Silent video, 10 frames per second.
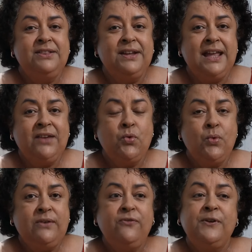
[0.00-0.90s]
They gave
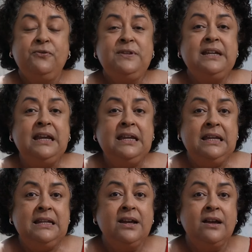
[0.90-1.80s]
away
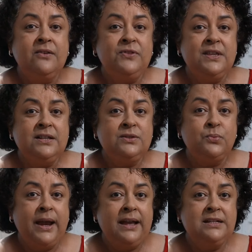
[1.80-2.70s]
15 of
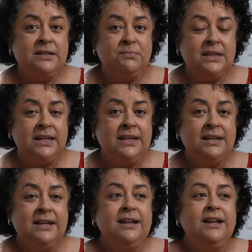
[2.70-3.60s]
these randomly